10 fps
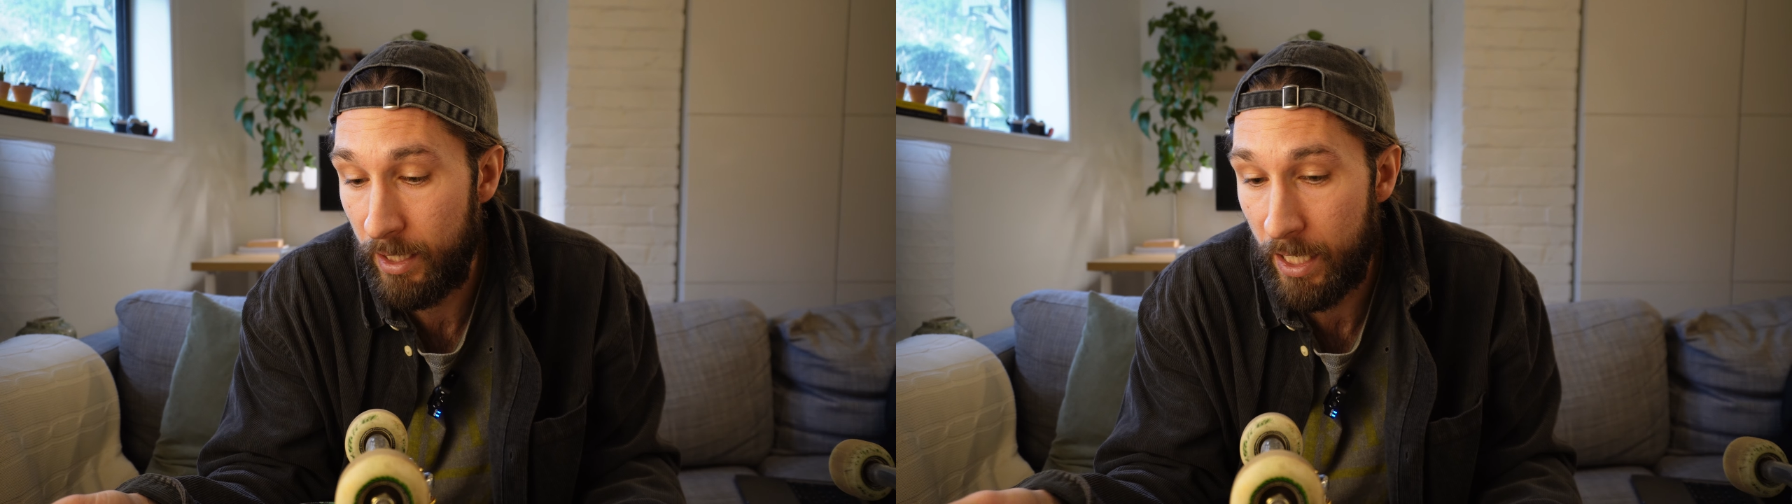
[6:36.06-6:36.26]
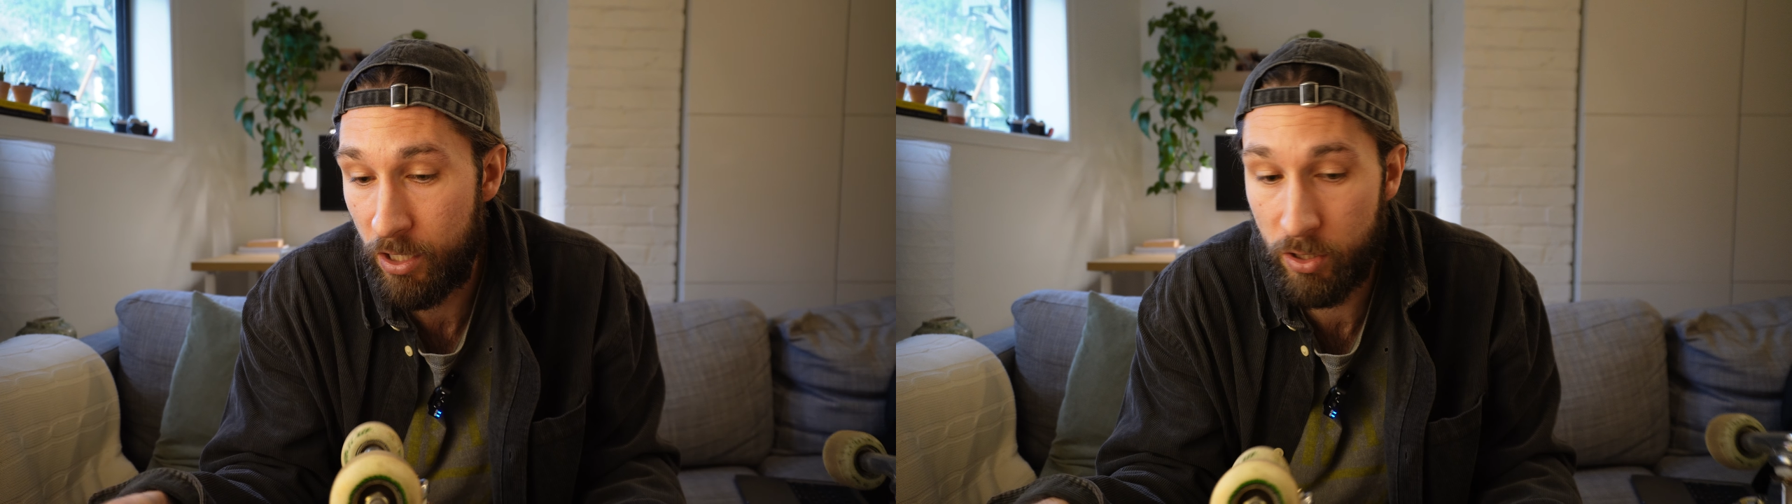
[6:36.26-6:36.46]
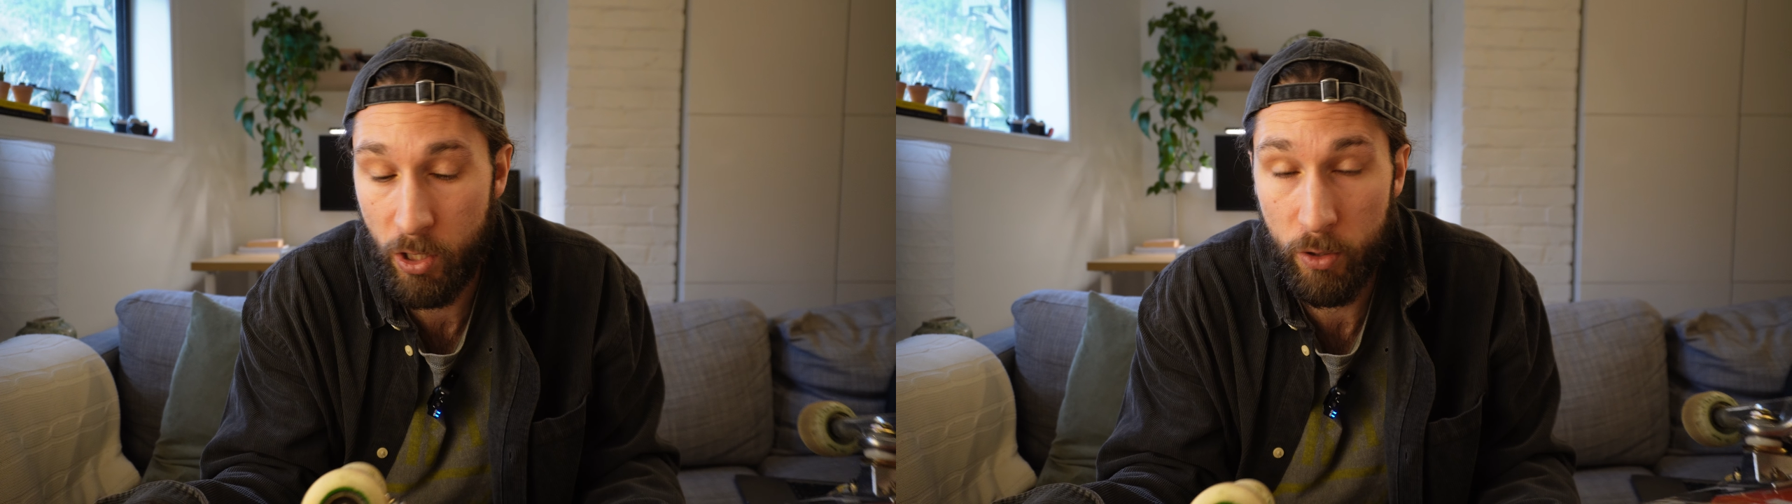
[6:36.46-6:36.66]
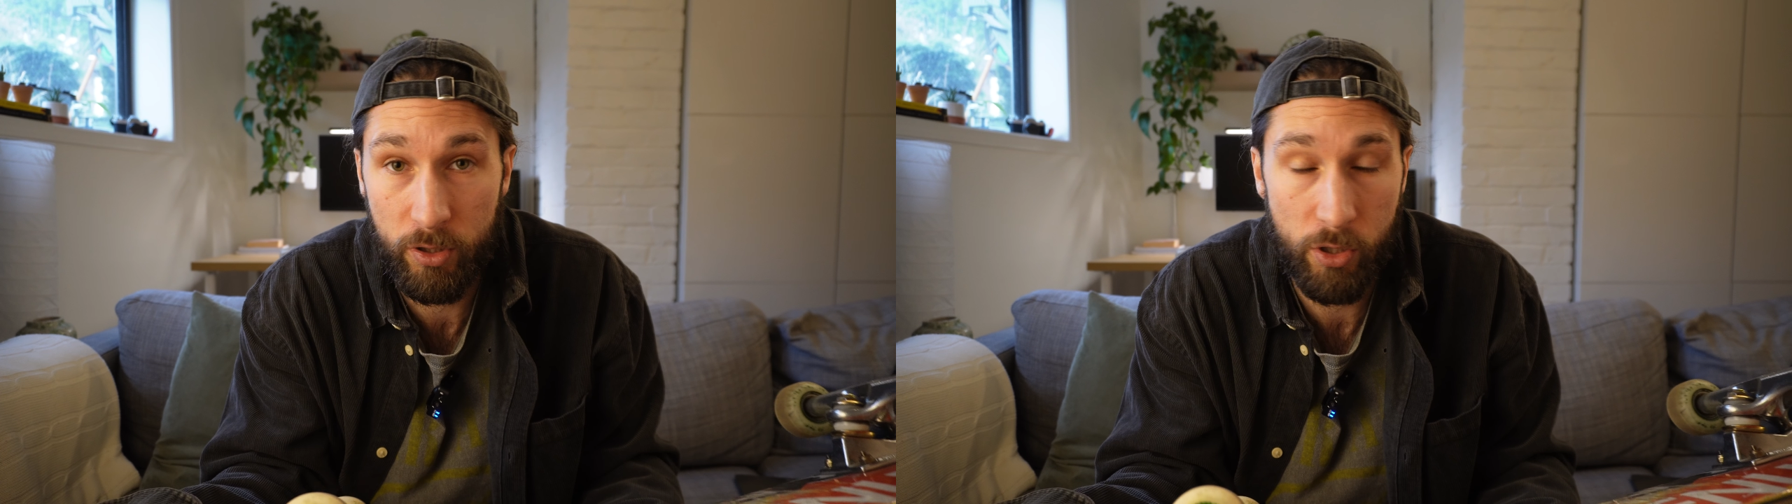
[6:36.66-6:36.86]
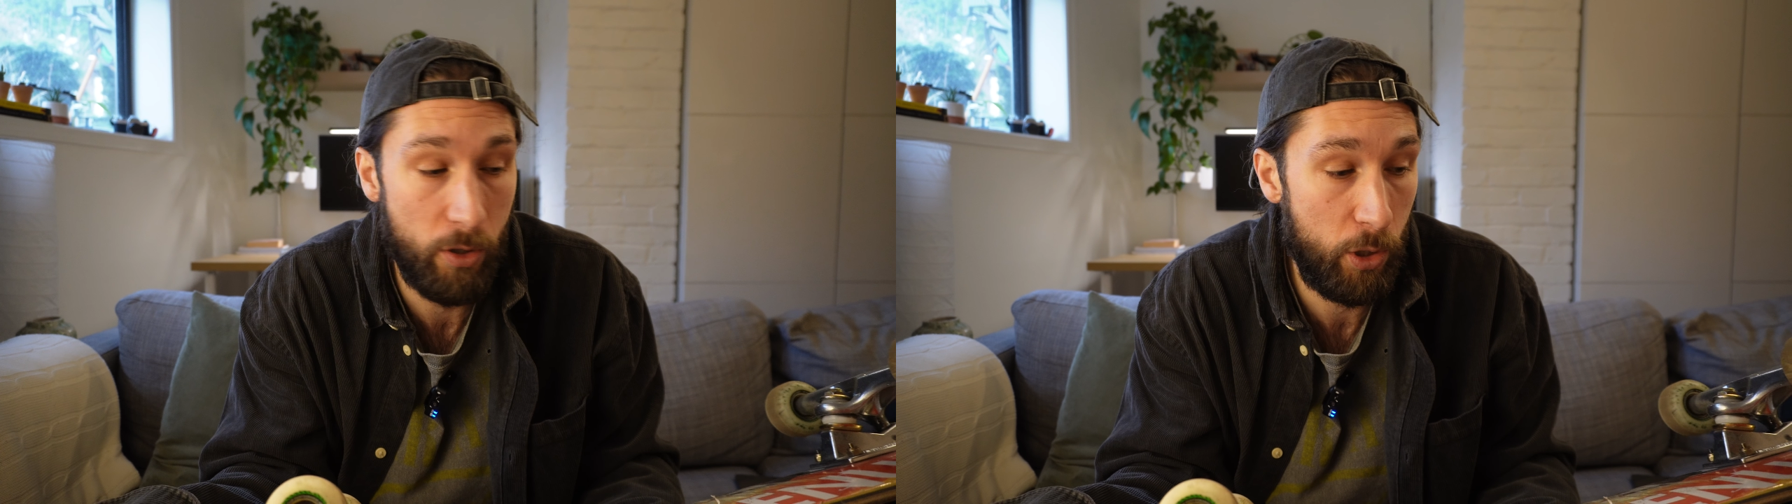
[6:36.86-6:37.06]
it just goes
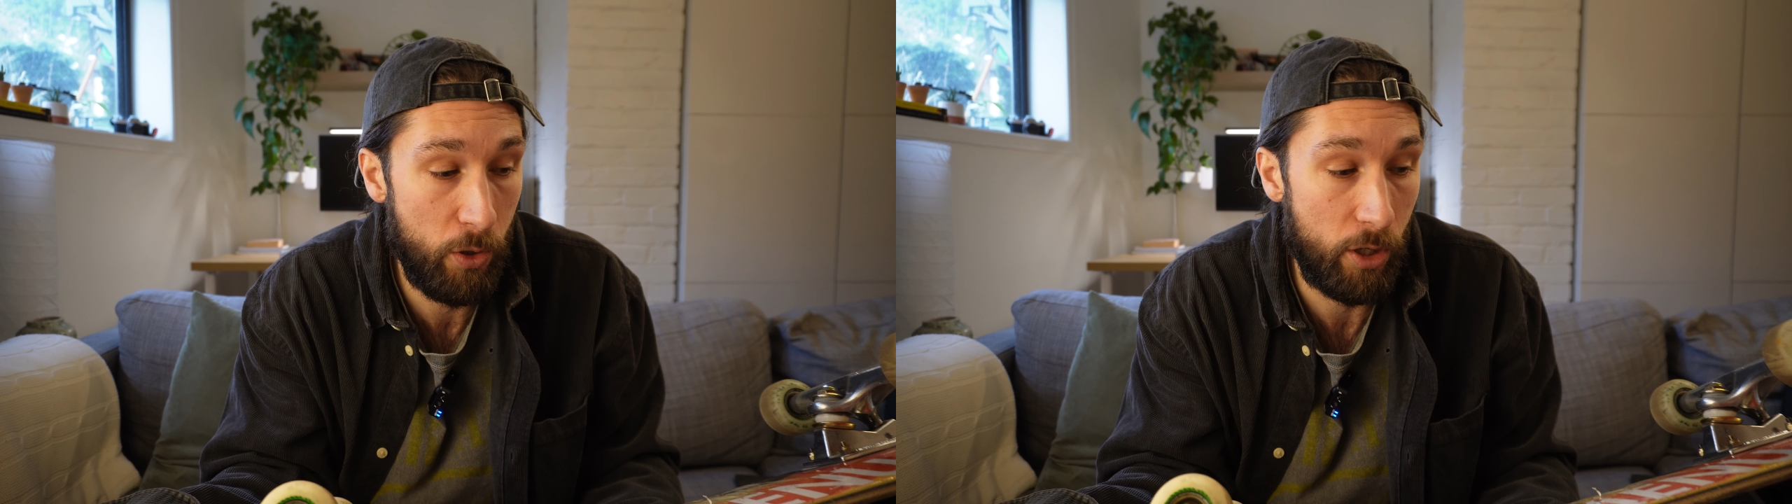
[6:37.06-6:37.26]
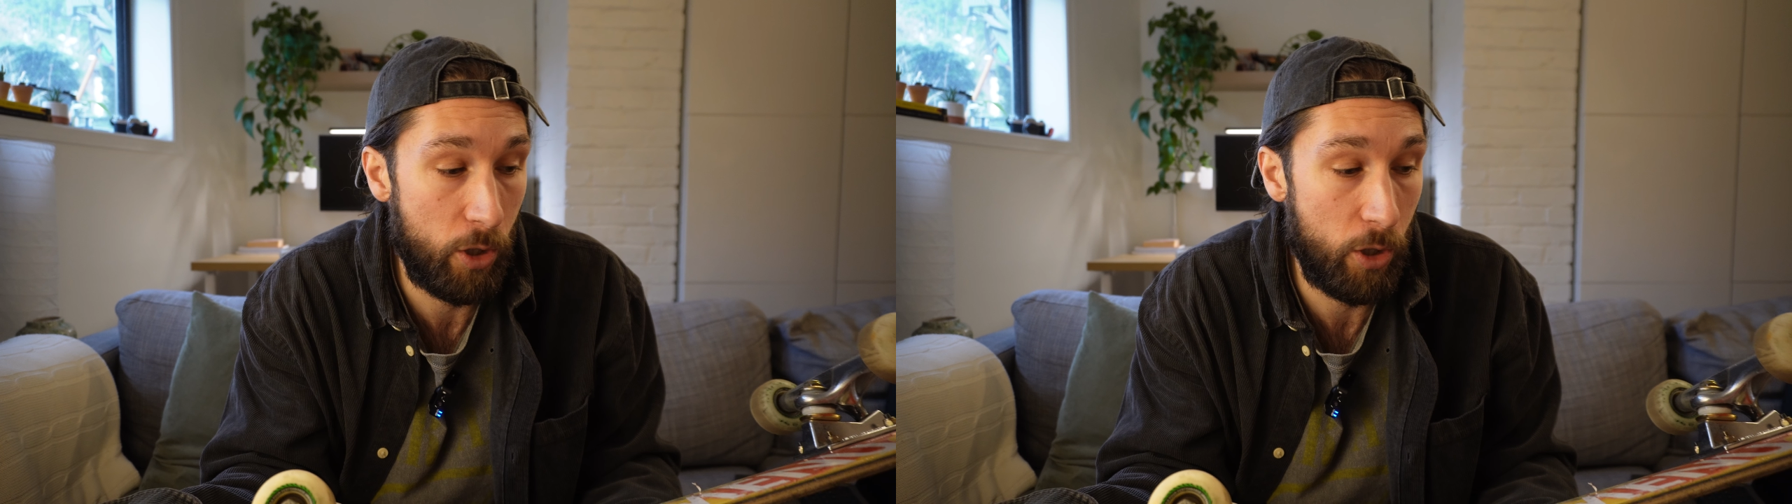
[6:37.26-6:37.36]
to show you the